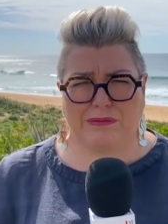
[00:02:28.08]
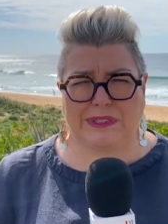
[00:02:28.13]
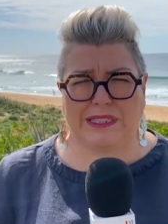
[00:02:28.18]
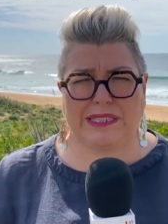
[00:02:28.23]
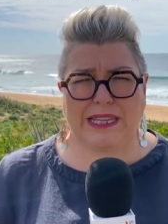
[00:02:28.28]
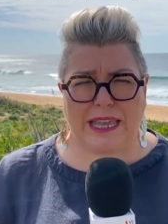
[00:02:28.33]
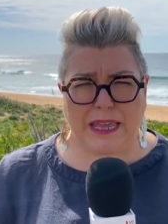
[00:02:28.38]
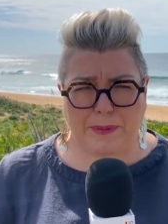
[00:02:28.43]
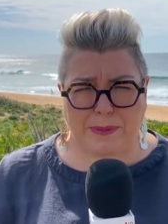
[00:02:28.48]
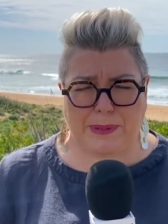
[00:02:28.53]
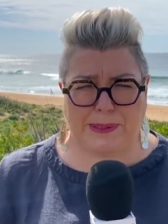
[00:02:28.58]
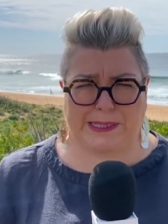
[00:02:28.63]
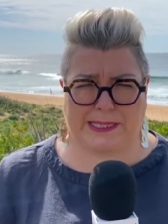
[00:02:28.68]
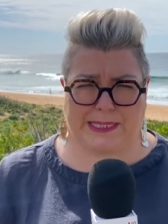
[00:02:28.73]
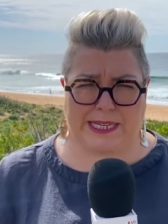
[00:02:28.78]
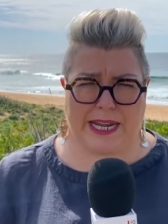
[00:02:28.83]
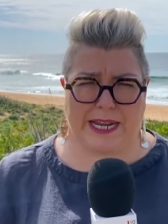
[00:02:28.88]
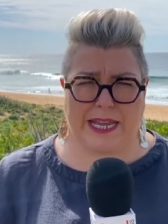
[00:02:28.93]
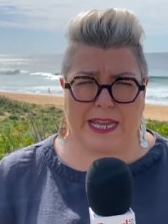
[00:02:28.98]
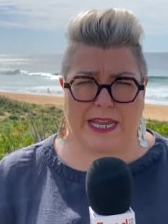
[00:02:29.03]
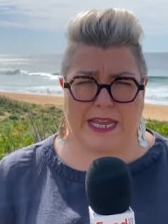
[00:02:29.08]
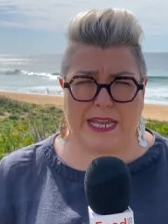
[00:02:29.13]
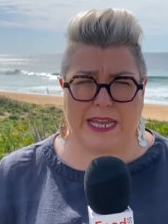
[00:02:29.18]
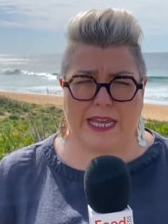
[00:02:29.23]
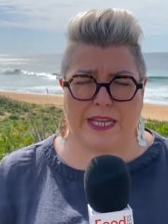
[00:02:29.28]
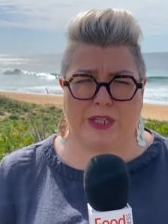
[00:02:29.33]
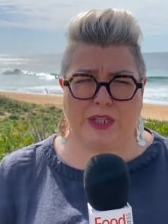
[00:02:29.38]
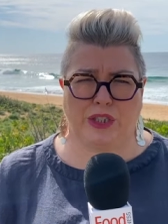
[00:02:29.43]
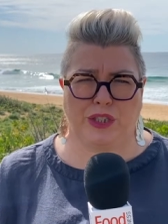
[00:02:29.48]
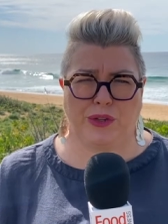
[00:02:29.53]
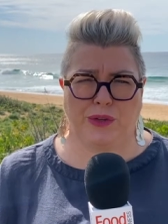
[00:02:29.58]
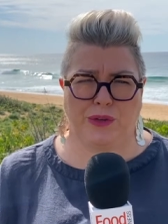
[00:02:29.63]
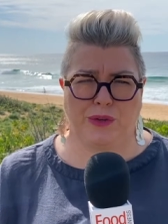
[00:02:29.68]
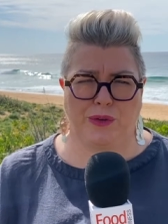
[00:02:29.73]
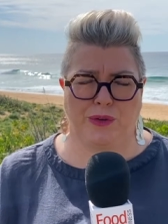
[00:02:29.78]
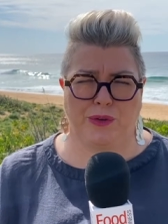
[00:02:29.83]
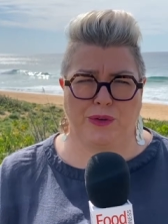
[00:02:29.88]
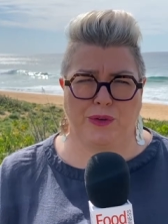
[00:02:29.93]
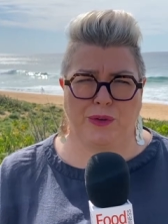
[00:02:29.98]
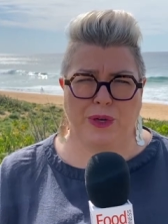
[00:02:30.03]
deep study
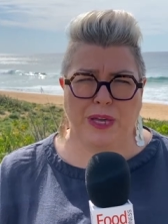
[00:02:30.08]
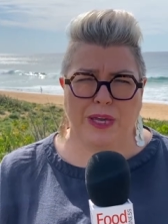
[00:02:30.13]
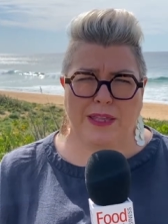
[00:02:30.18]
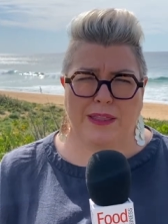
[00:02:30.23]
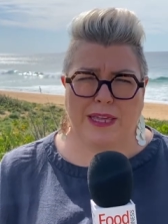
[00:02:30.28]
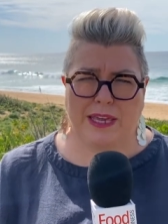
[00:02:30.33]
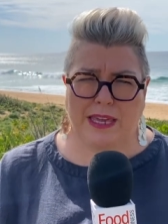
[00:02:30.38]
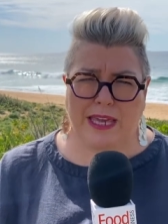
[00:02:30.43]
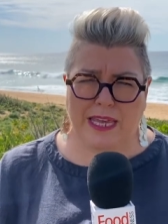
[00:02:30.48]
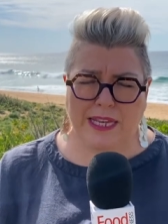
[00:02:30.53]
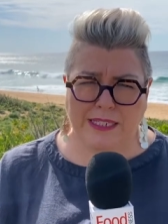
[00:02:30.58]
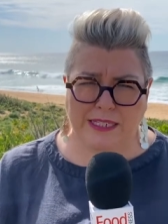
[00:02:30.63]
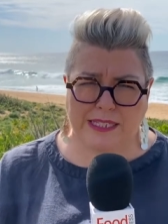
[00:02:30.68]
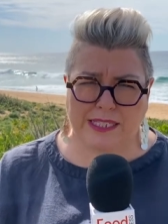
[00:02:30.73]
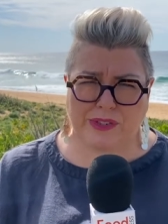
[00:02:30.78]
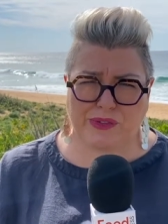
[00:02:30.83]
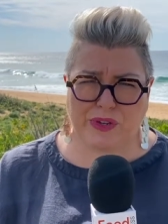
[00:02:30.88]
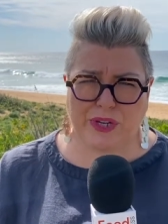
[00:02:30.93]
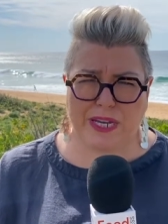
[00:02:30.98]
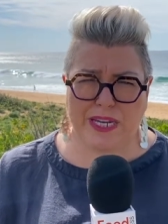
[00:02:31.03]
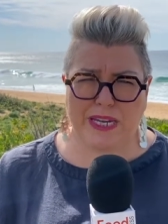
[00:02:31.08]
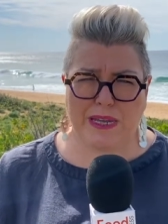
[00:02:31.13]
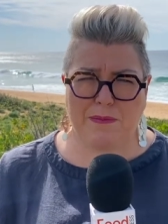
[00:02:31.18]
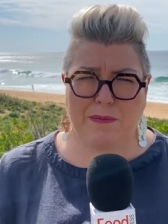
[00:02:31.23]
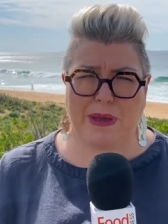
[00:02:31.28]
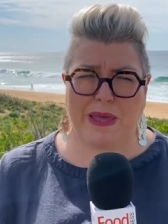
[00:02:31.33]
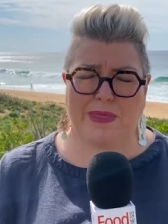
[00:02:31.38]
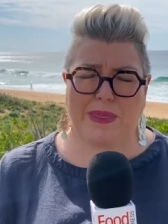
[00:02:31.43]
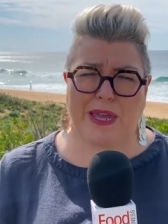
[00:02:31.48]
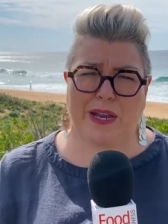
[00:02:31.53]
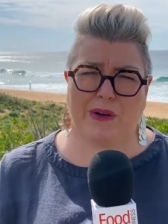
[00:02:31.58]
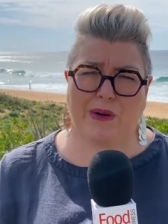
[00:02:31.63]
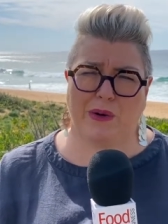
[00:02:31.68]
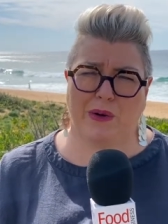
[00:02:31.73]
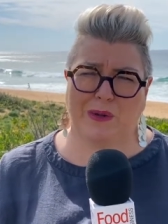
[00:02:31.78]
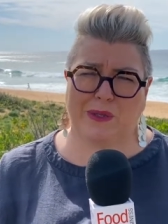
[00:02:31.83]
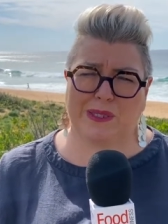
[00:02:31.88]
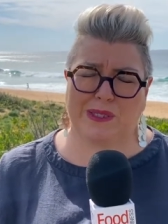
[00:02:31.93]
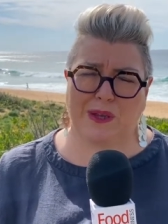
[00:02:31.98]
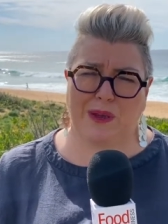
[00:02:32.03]
into the industry, but then
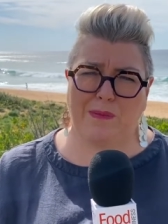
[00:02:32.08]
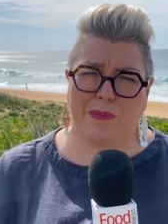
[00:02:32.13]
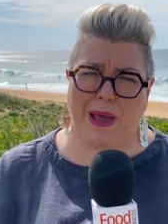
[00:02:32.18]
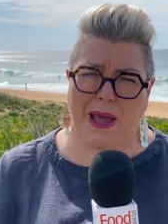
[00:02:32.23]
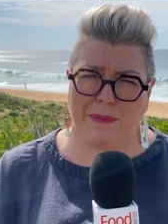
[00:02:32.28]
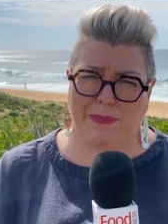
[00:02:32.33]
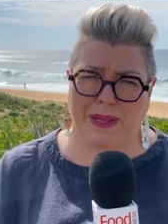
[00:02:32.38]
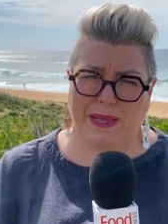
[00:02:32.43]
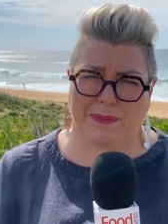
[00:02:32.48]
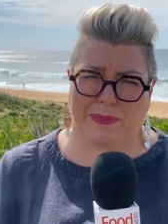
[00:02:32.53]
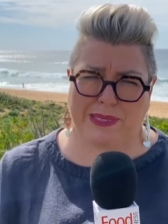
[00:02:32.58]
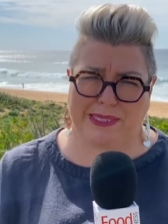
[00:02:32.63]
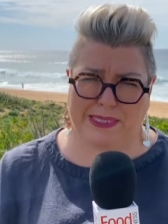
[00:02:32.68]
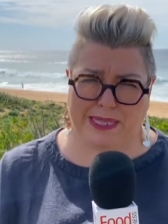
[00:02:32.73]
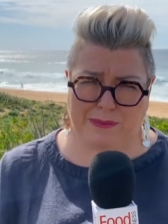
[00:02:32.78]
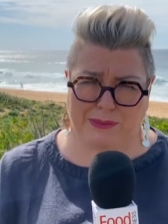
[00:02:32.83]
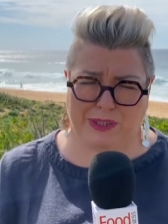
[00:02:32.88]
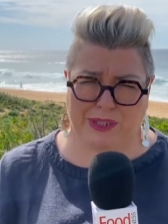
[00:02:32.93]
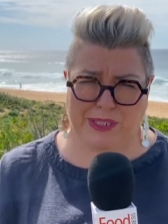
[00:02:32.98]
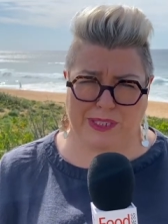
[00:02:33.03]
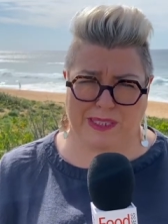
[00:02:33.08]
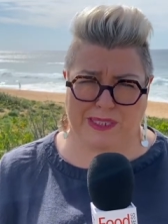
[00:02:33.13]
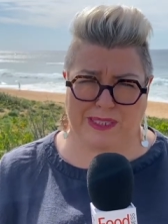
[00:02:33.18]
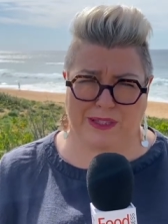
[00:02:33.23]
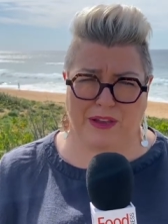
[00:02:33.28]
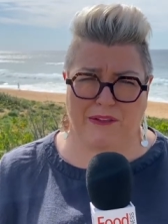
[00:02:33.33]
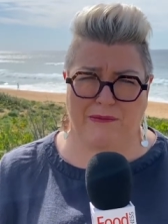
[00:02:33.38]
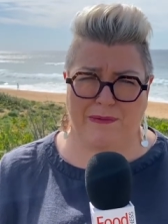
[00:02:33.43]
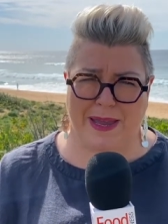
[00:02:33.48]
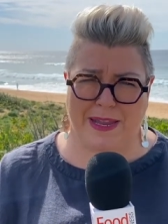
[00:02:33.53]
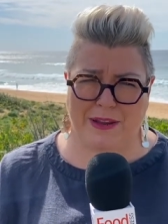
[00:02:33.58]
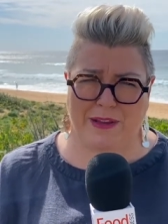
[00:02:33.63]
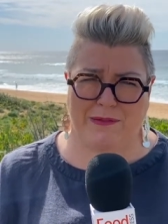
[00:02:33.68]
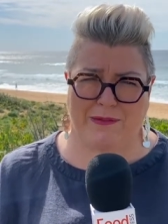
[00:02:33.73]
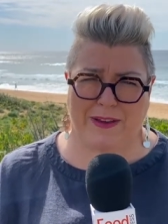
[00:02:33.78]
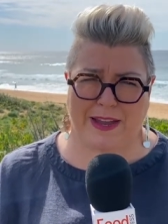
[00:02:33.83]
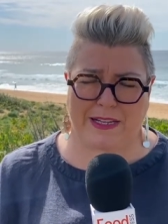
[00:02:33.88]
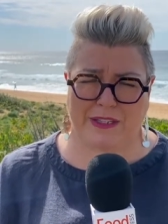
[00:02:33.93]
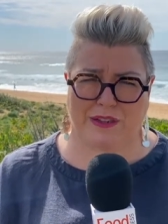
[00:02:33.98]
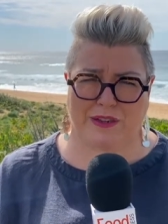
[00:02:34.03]
also public perceptions of
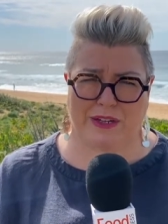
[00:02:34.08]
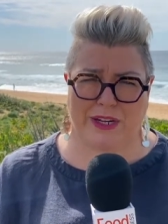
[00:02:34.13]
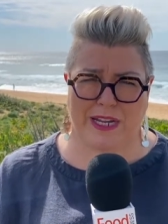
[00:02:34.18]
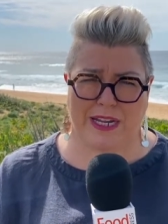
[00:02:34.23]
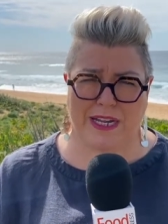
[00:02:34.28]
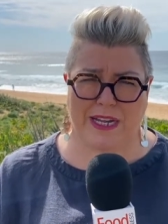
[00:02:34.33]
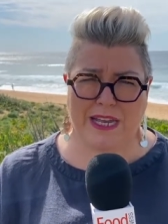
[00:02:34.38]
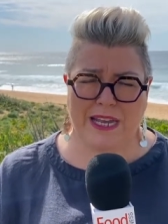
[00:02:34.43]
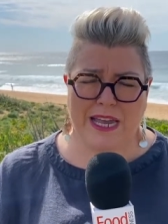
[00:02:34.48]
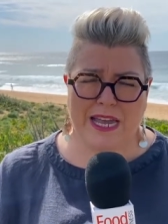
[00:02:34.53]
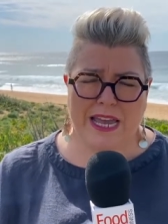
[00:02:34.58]
manufacturing.